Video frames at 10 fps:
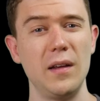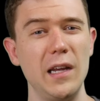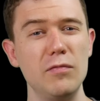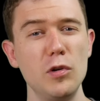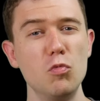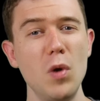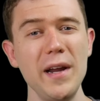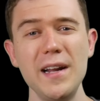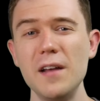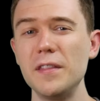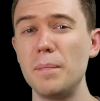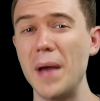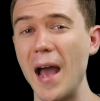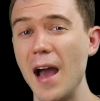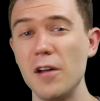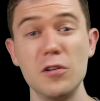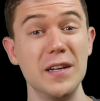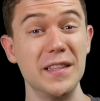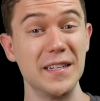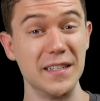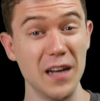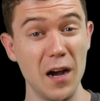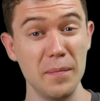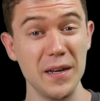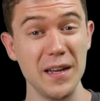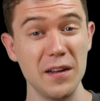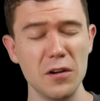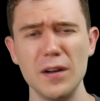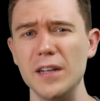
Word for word: If we write out the pattern in the denominator,